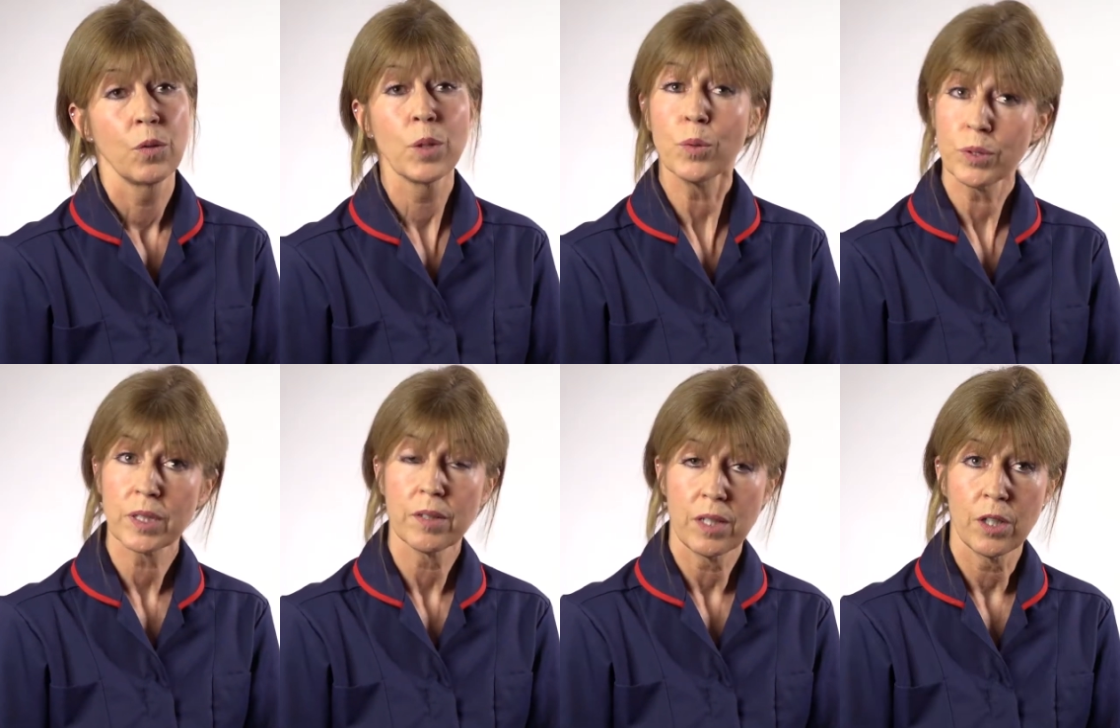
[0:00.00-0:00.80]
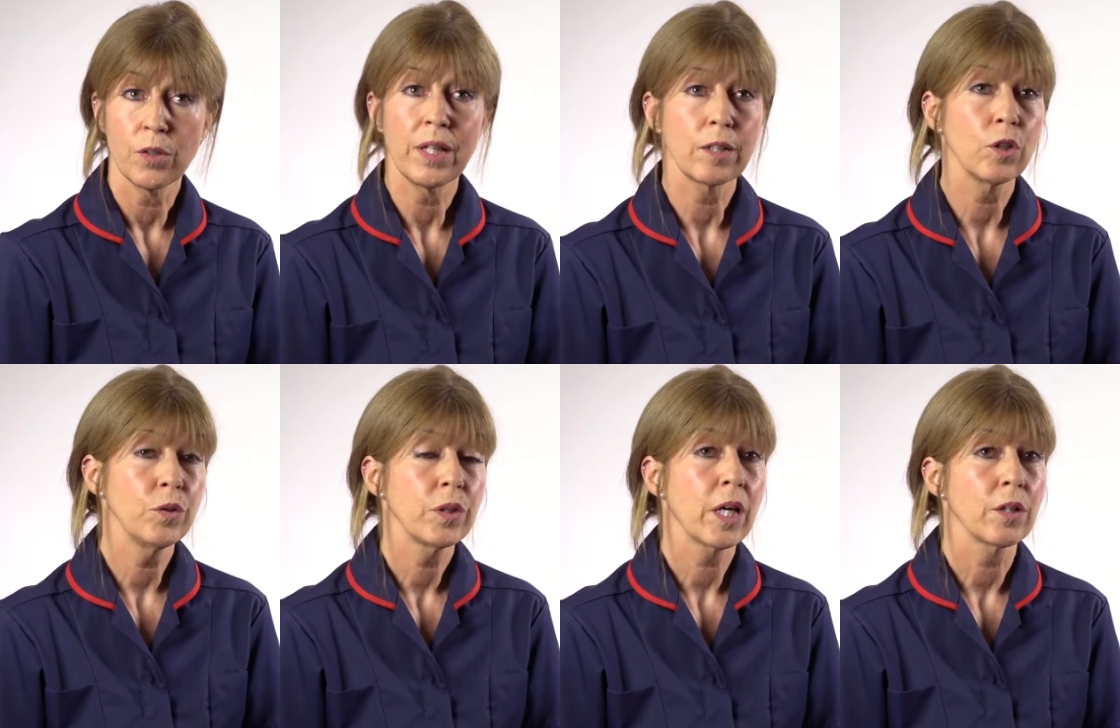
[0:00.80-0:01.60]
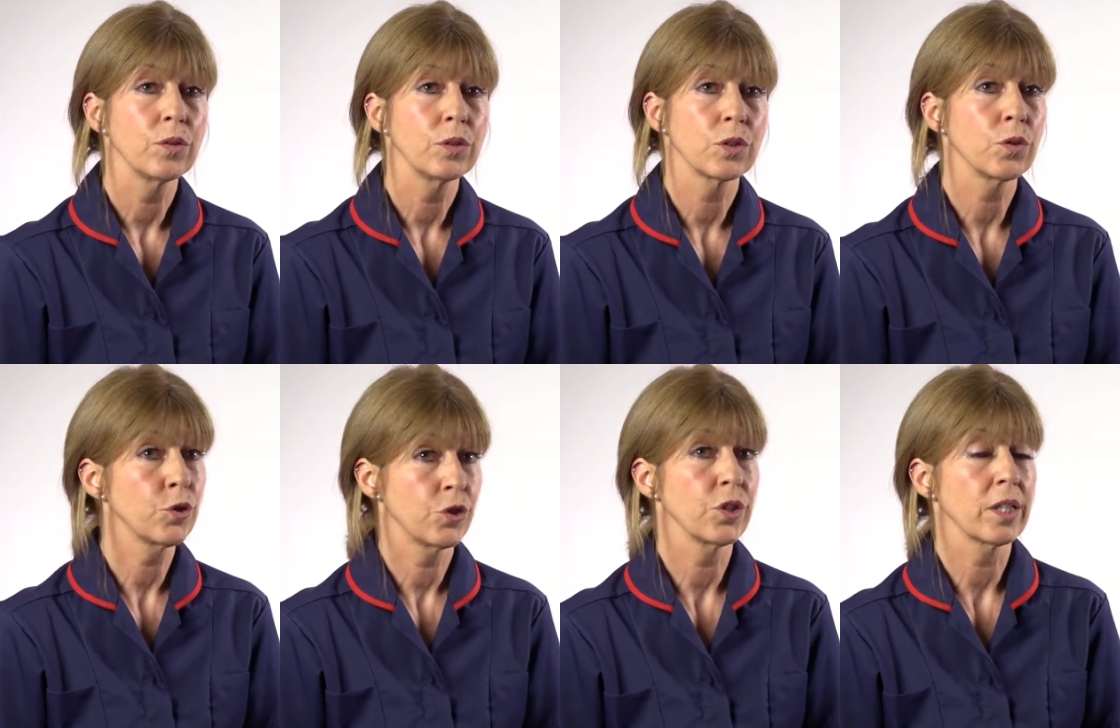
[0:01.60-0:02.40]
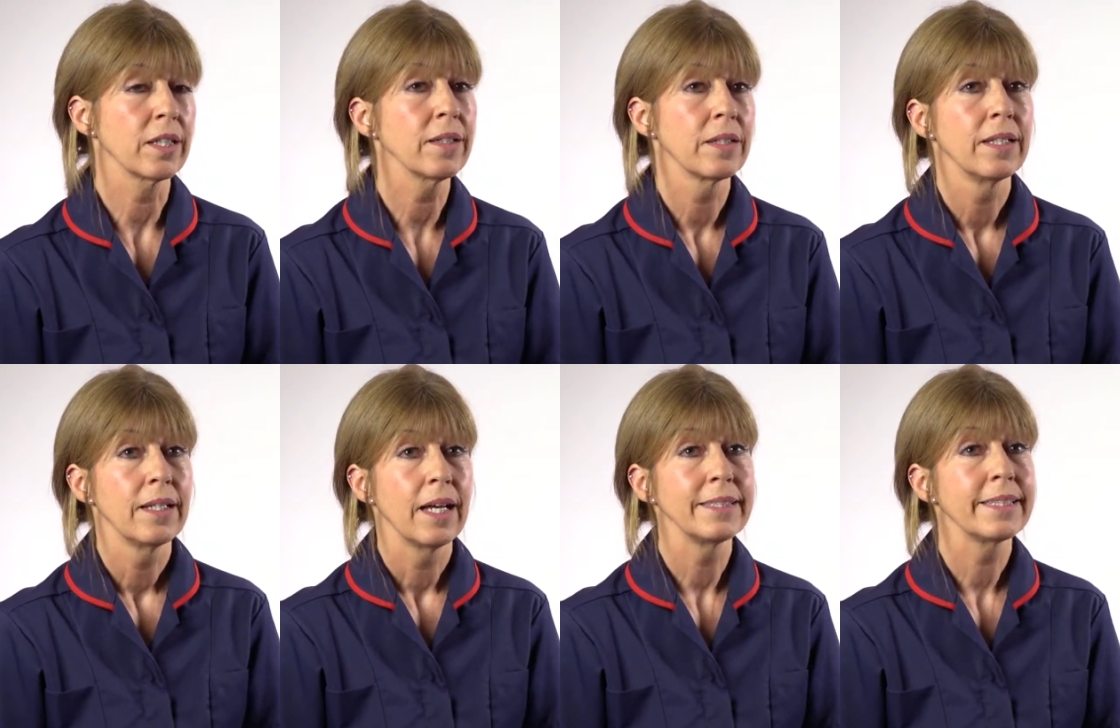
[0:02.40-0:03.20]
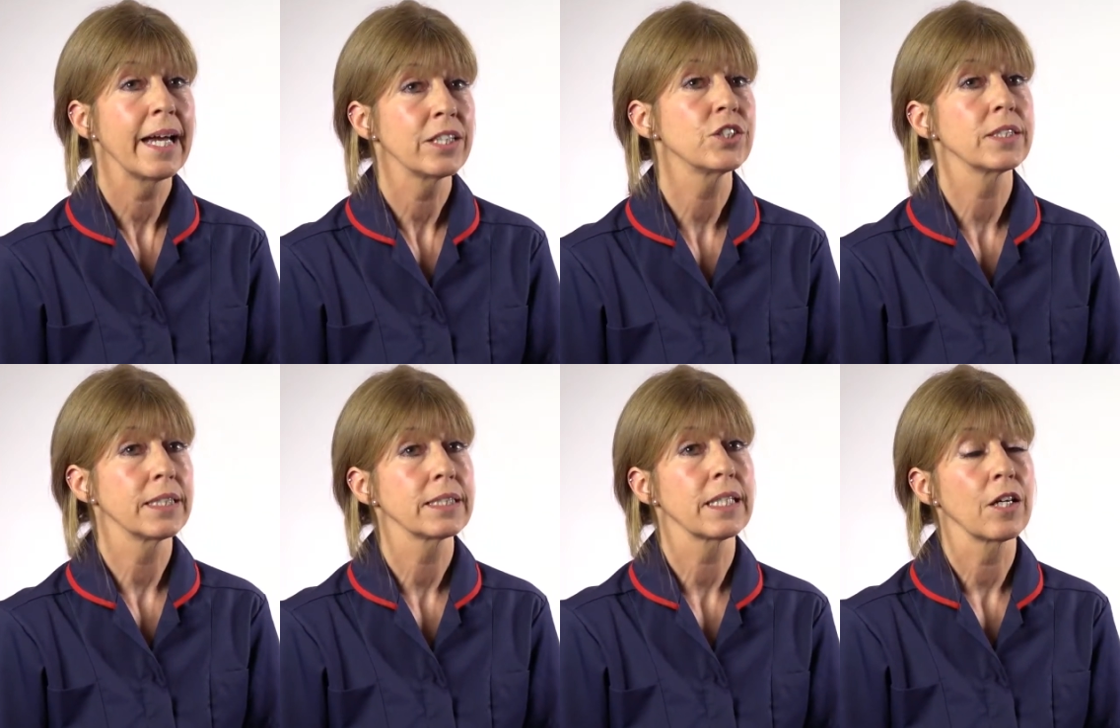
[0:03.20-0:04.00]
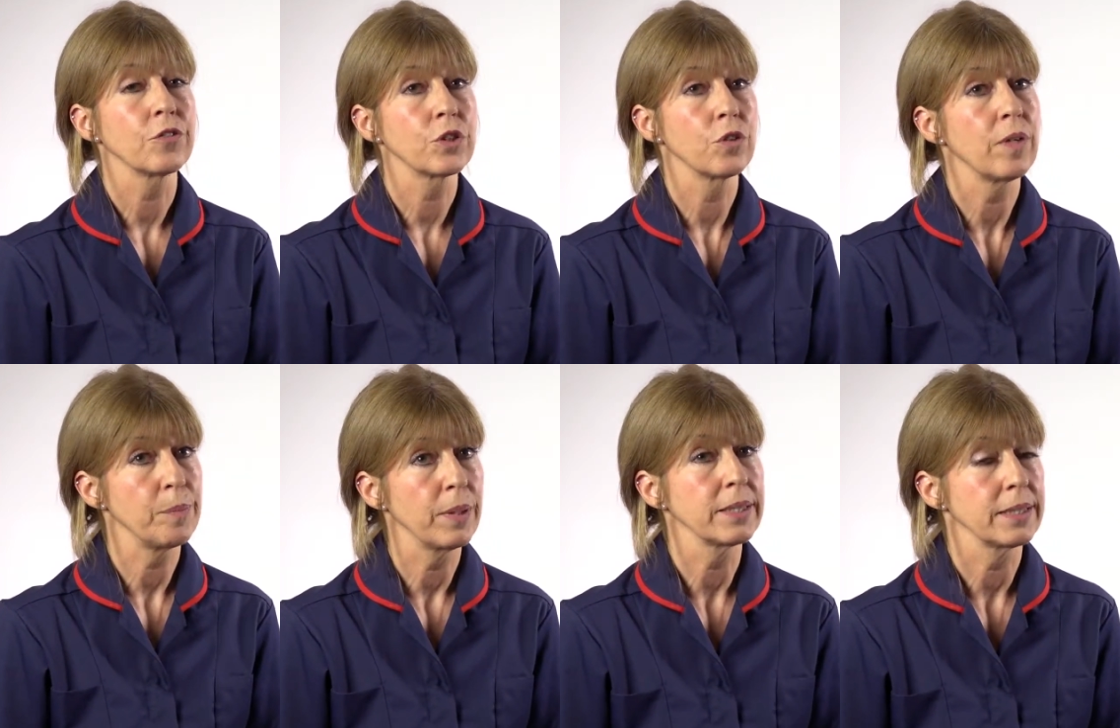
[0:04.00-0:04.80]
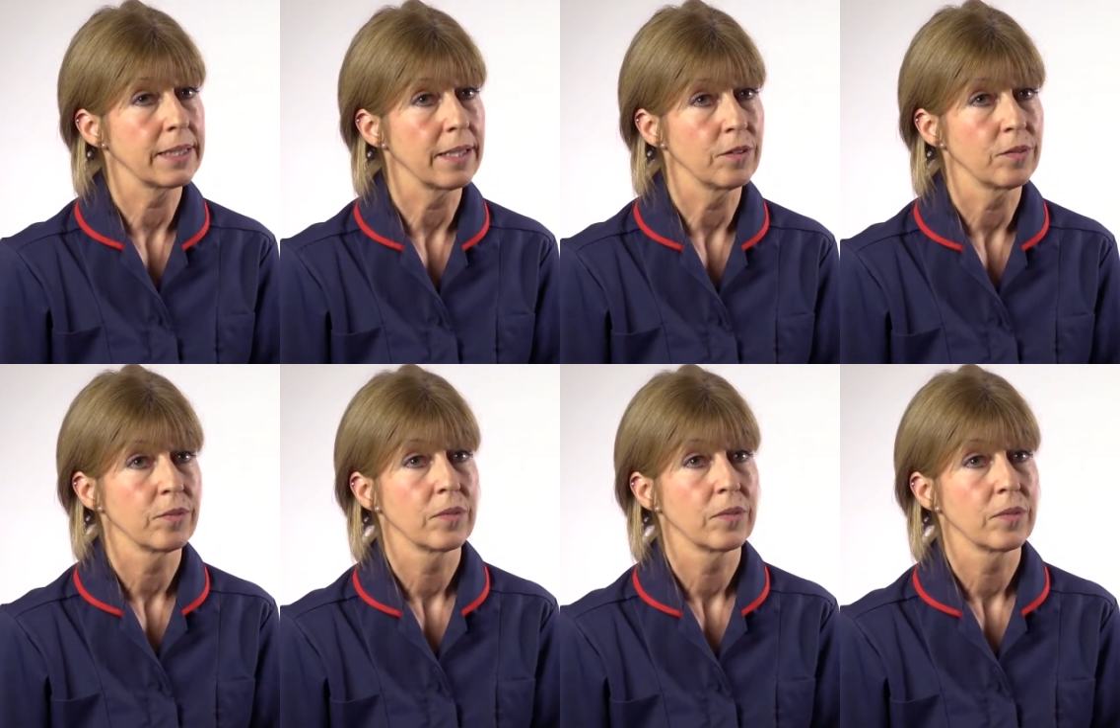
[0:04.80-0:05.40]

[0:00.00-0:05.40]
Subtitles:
We also know that glucose or sugar attaches itself to the red blood cell.